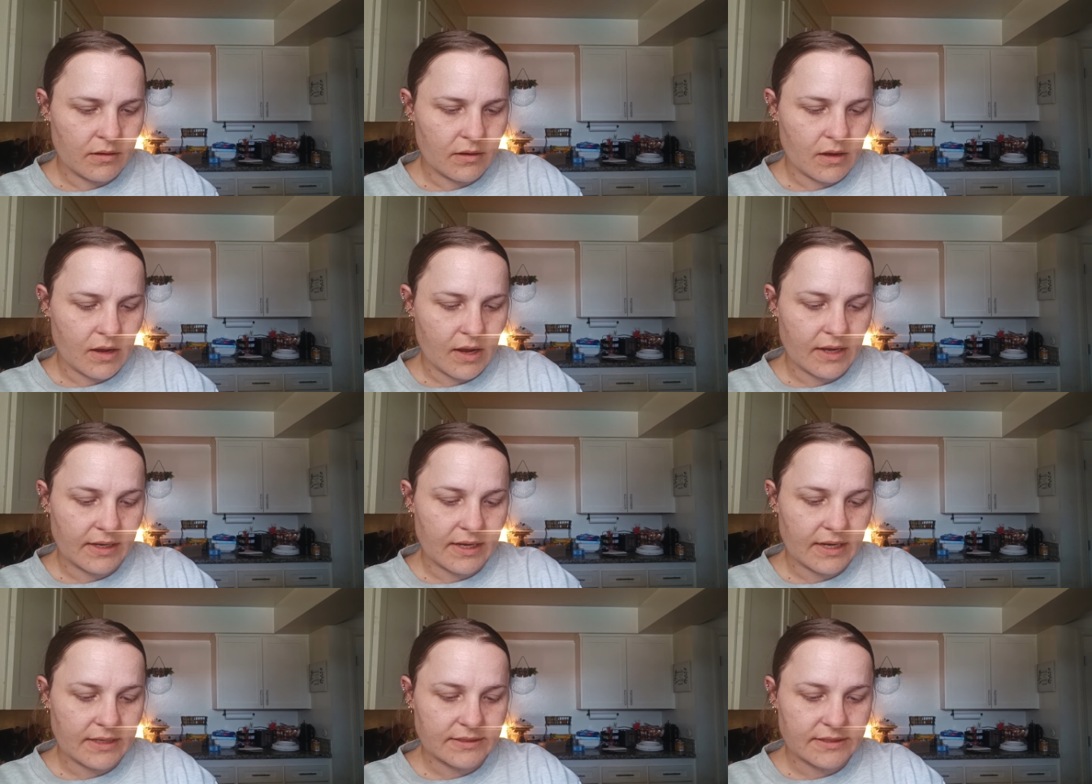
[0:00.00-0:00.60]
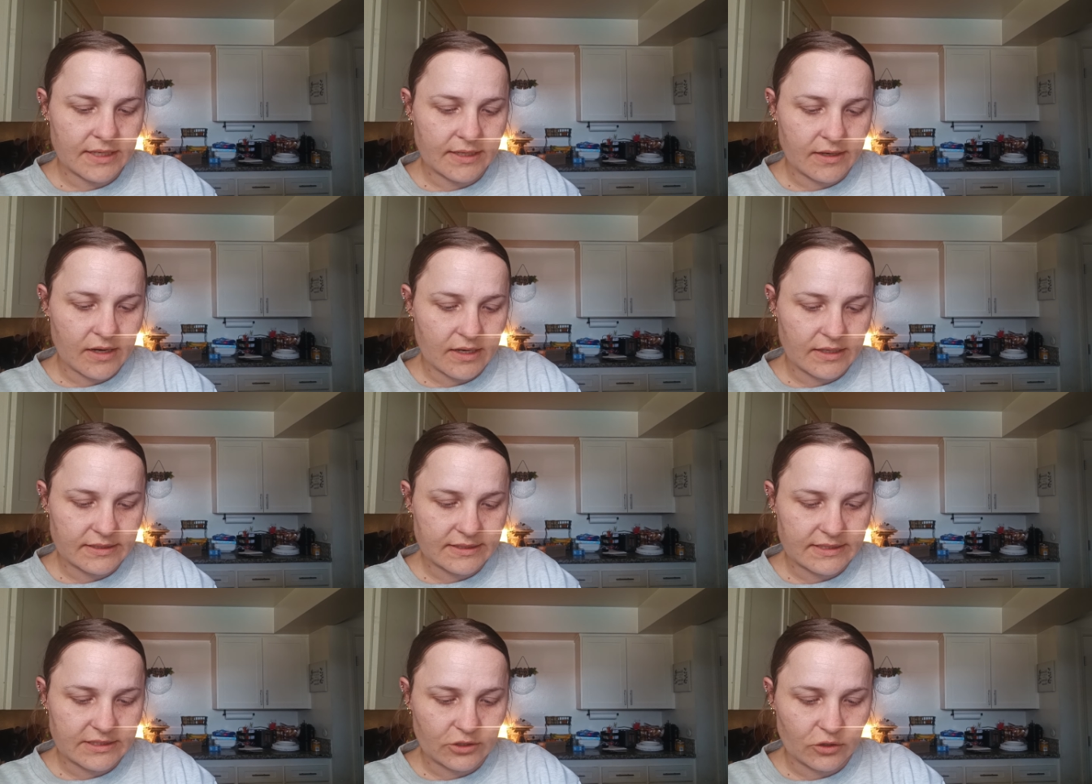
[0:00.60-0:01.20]
I guess I got
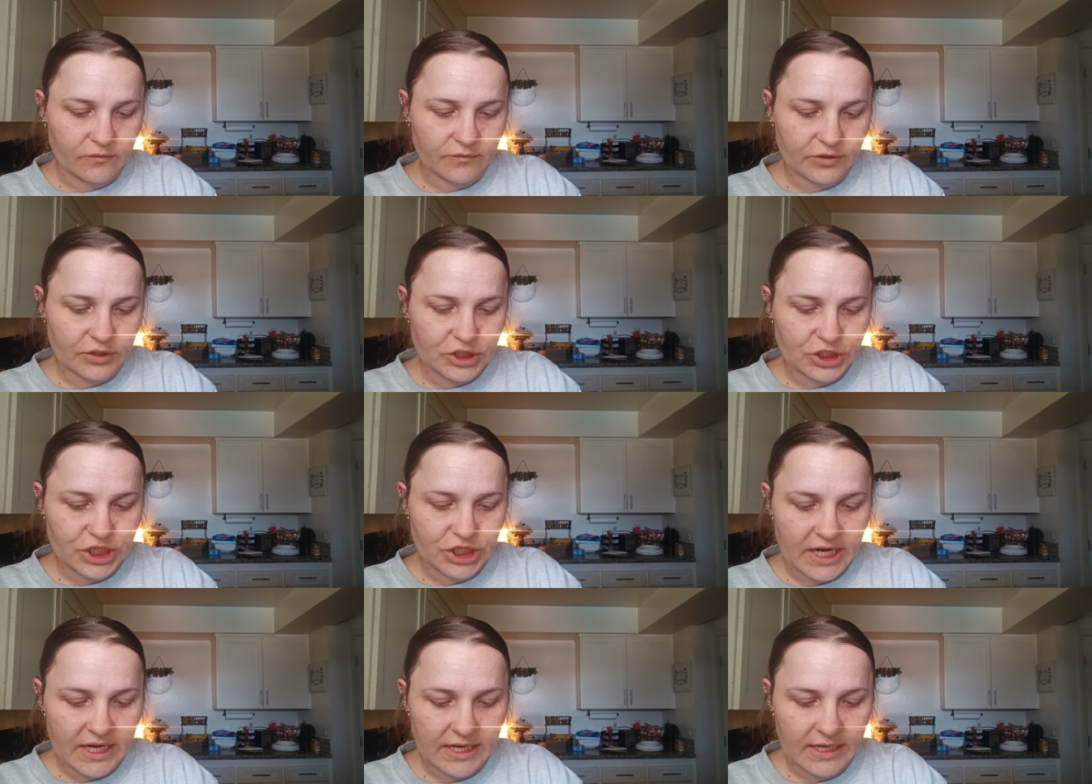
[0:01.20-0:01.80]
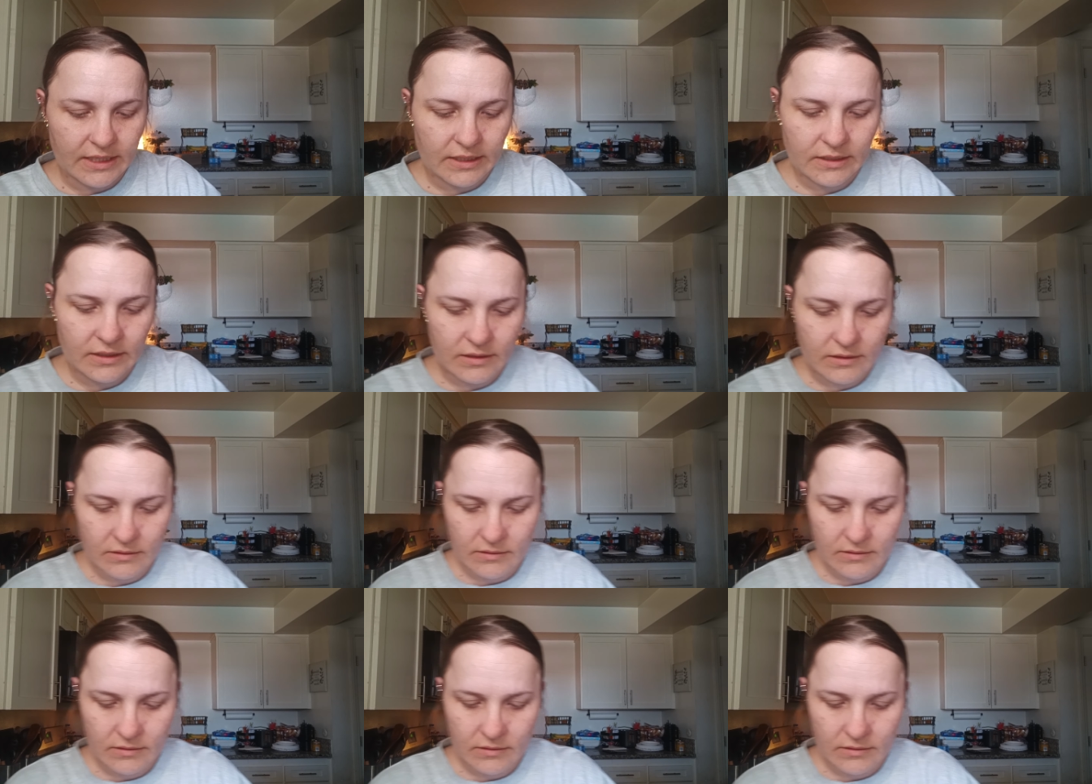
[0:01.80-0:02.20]
a silver chain.